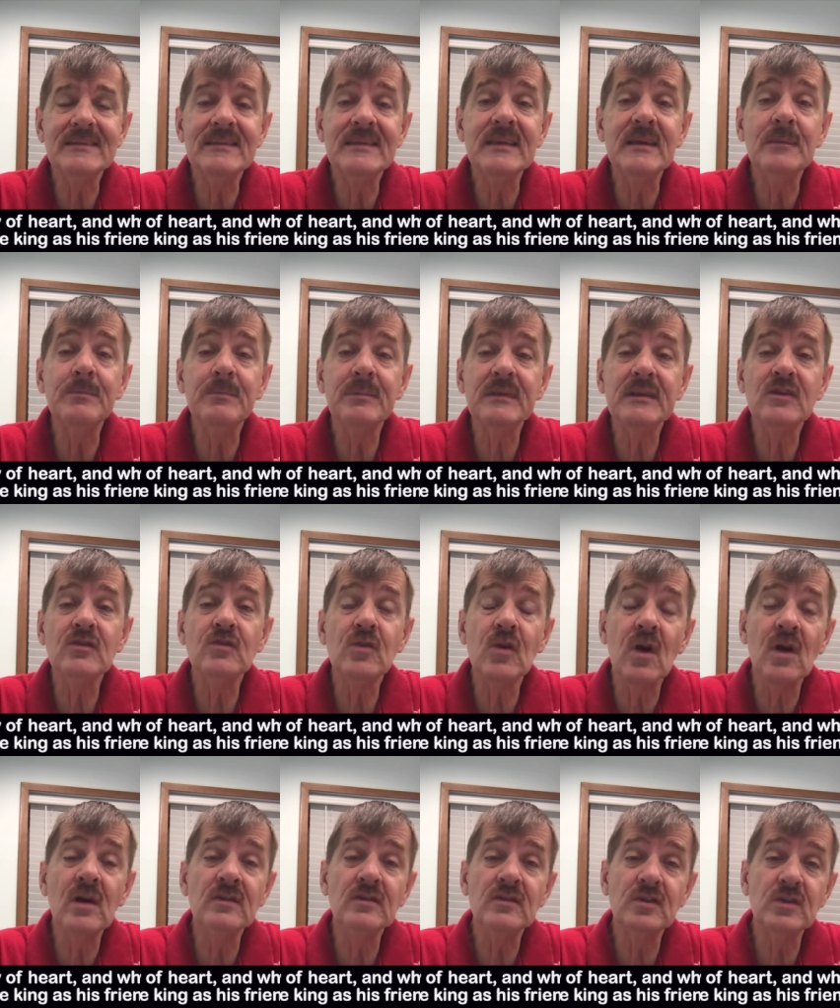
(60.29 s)
deeply
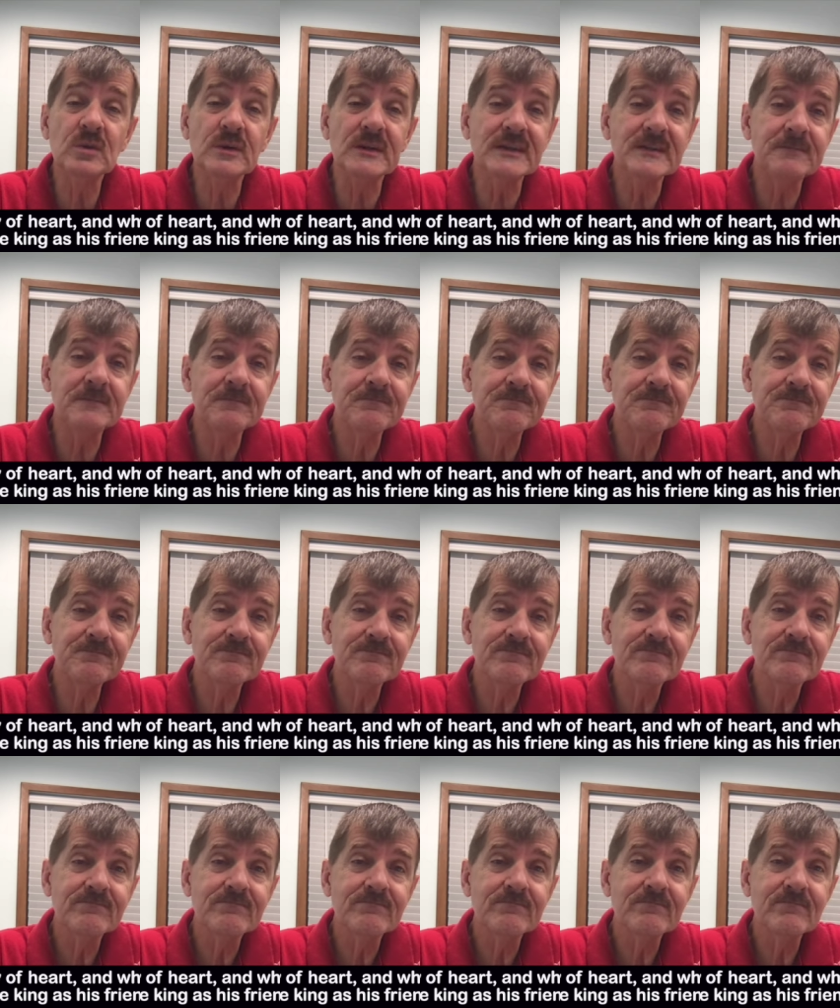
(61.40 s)
drawn to it.
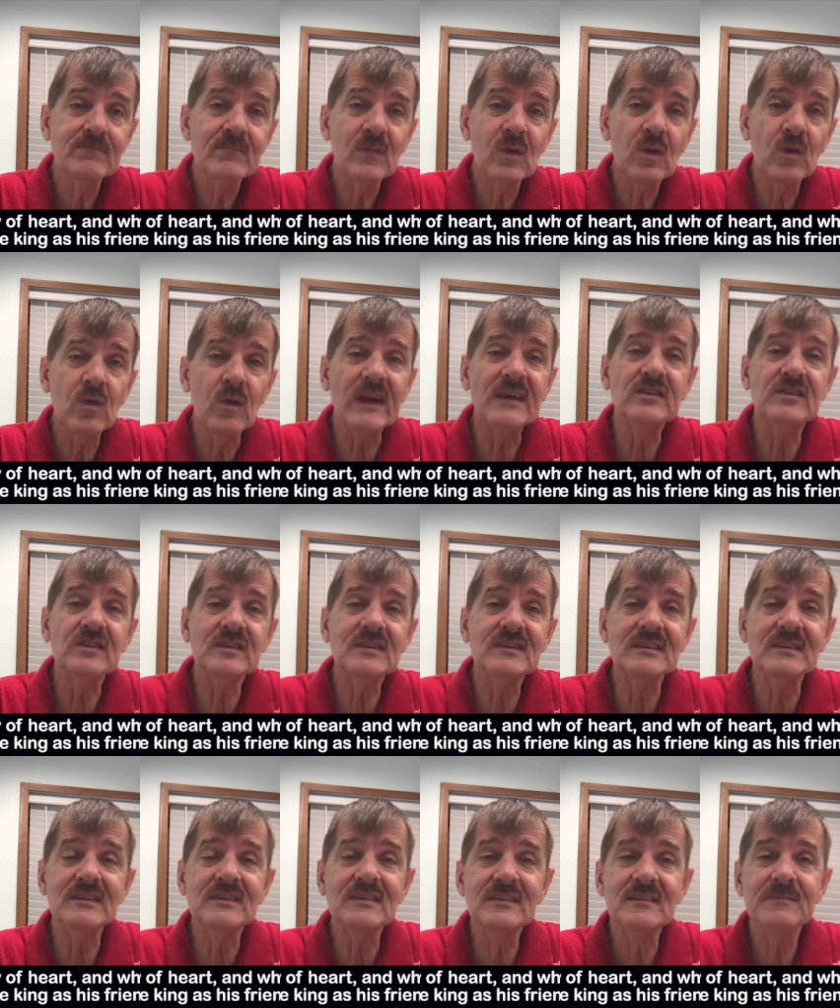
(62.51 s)

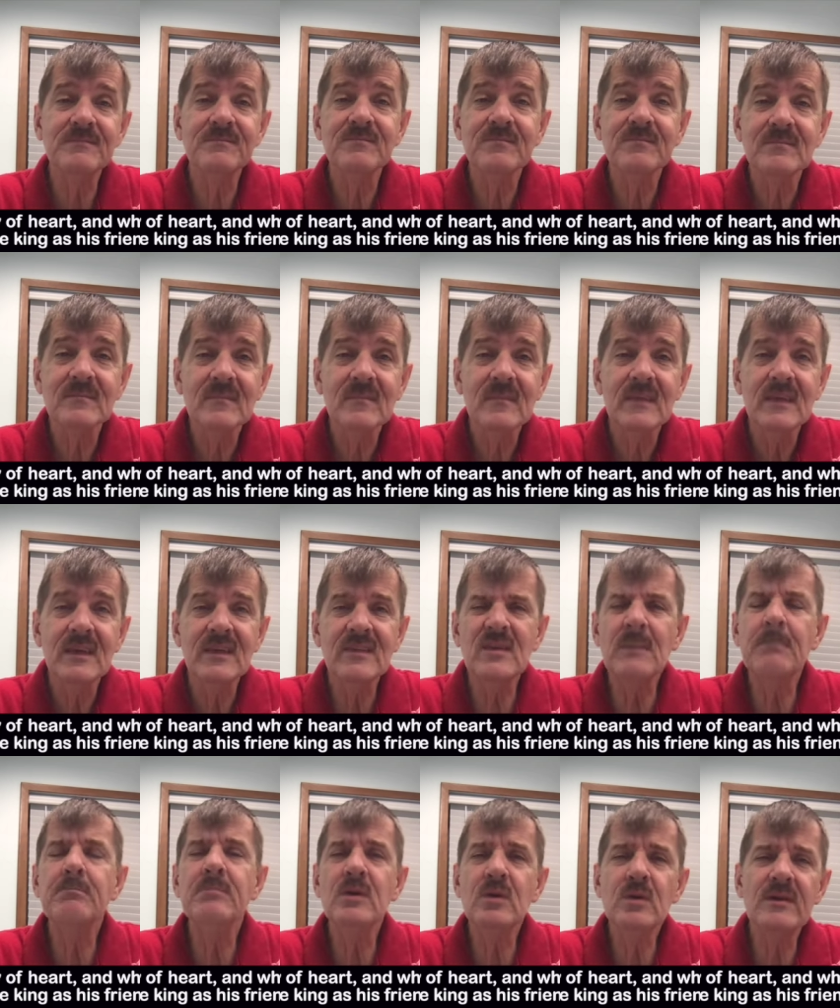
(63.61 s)
Graciousness is a
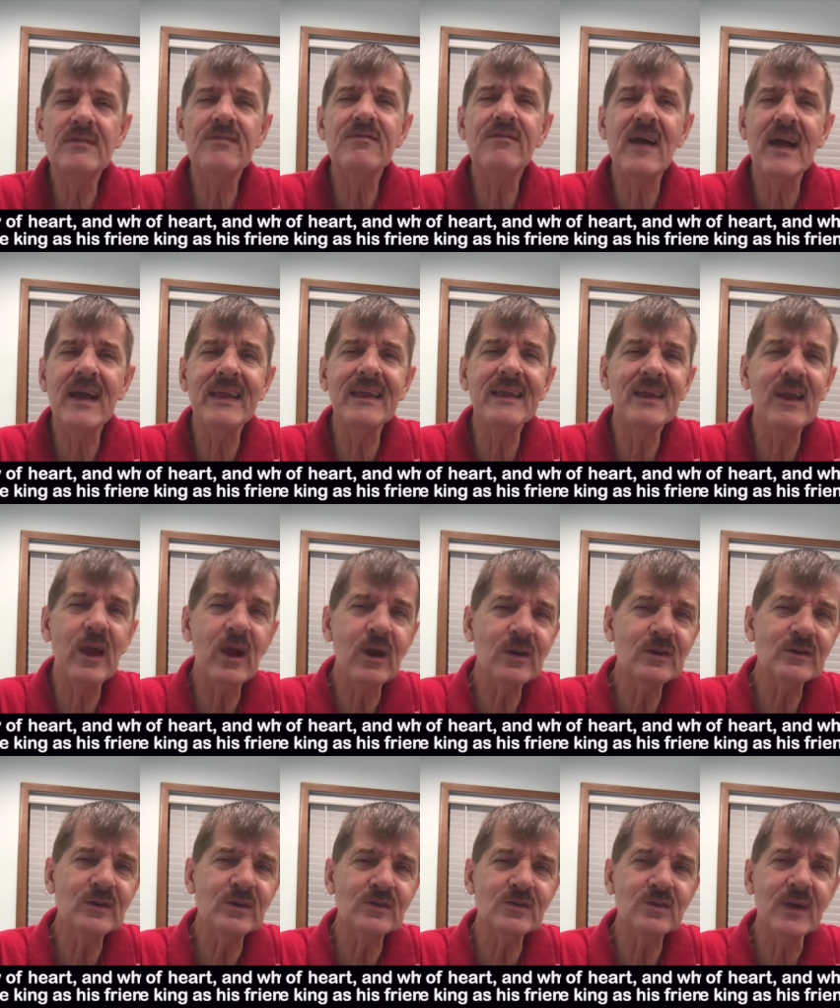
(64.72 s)
beautifying
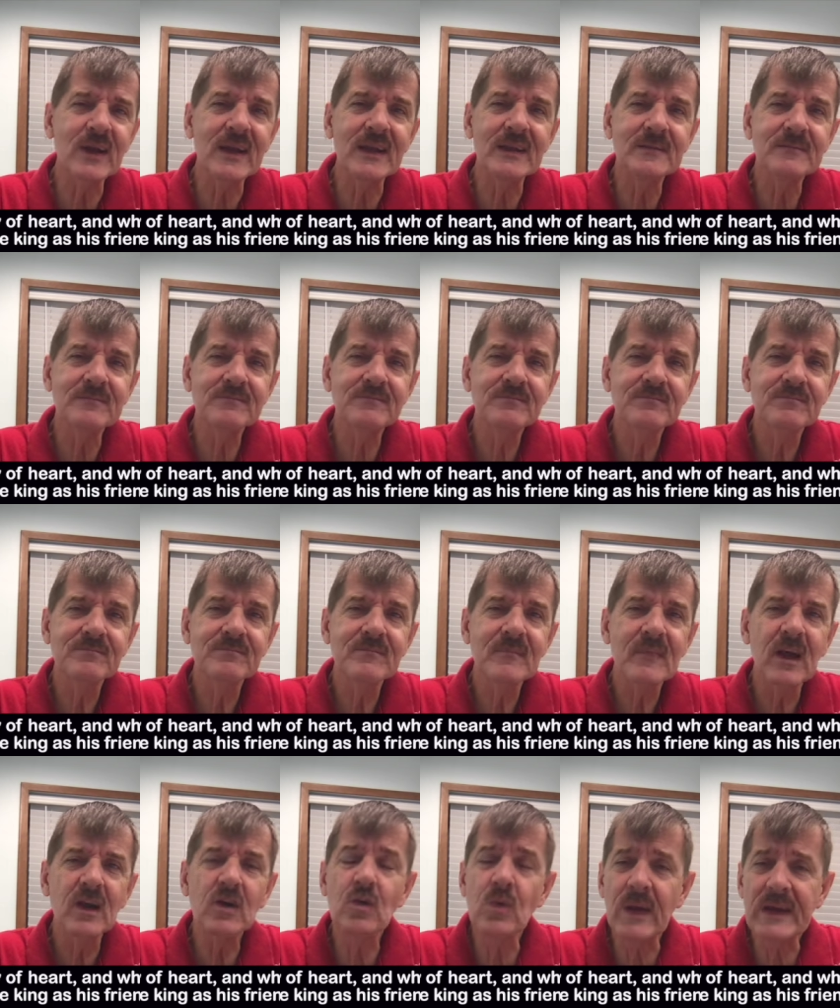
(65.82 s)
character trait.
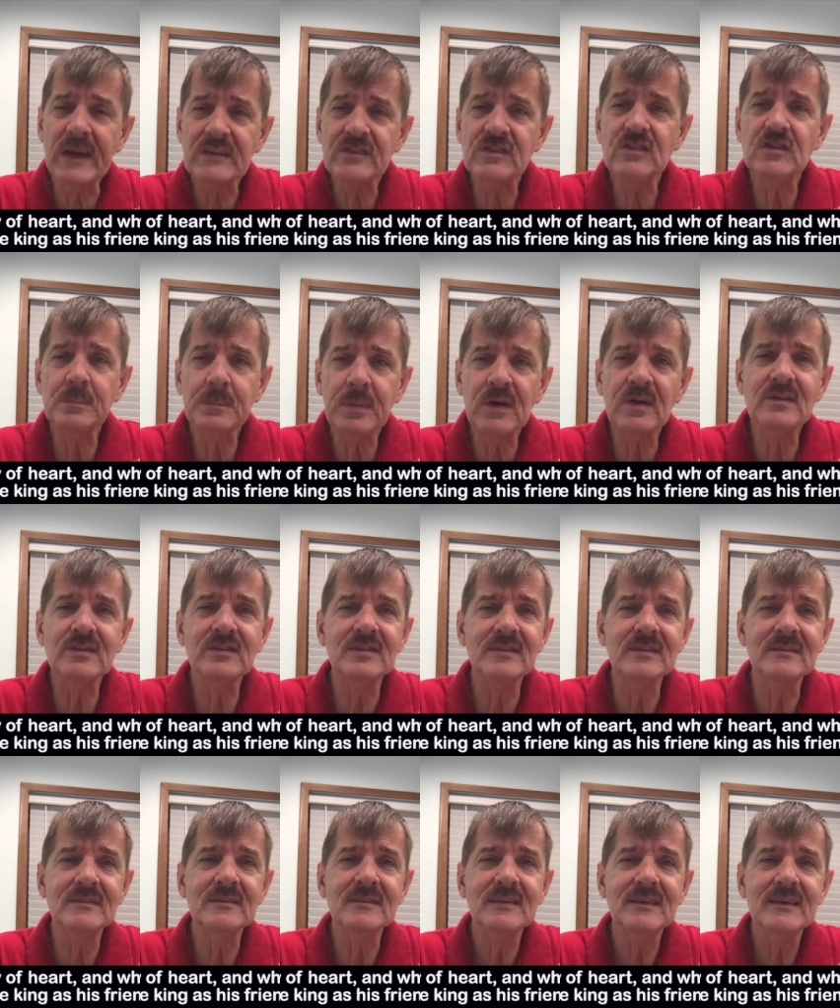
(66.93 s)
A gracious
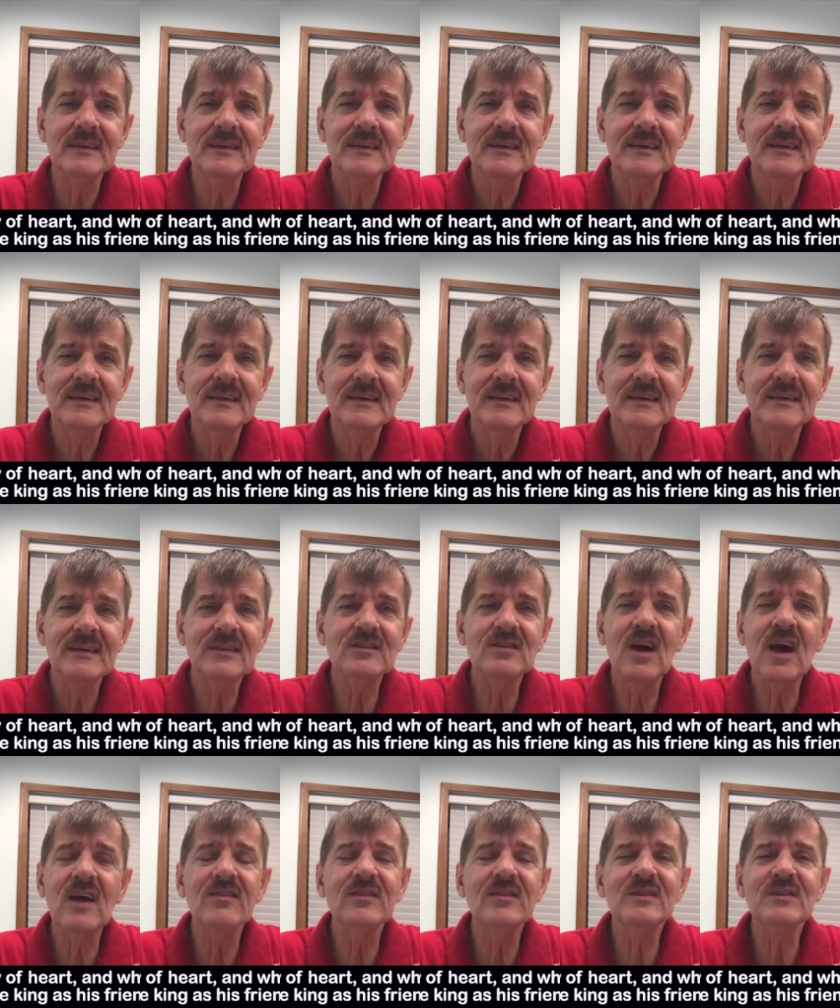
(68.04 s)
person is
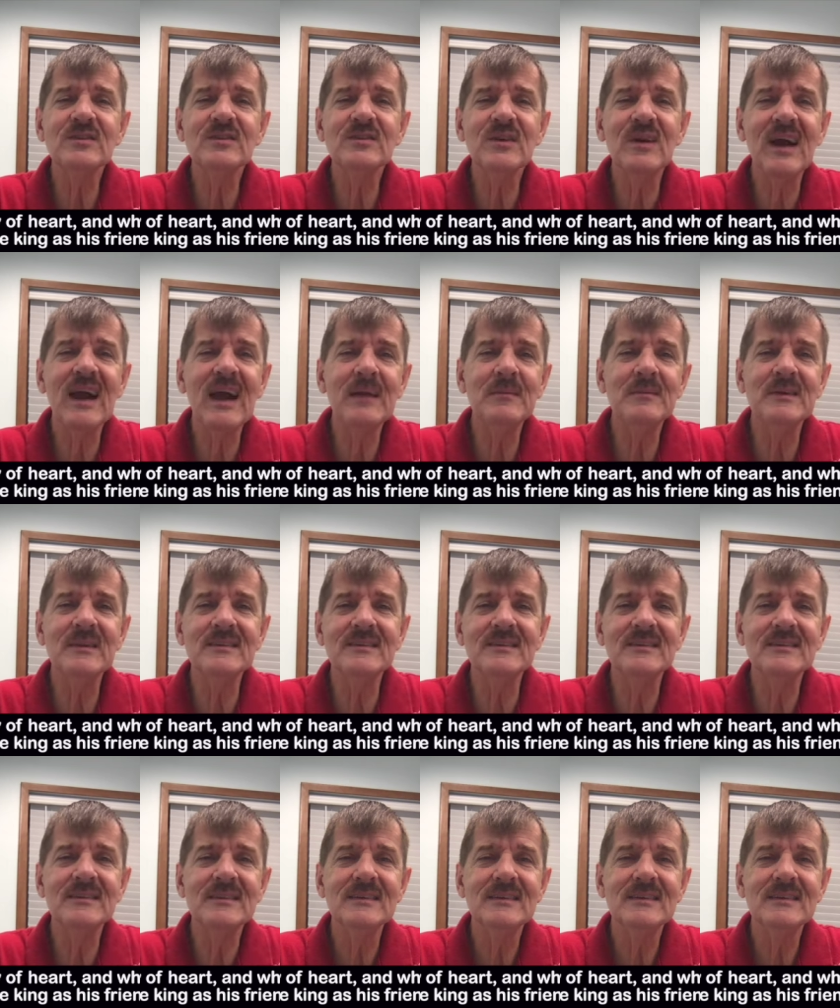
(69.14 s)
often described as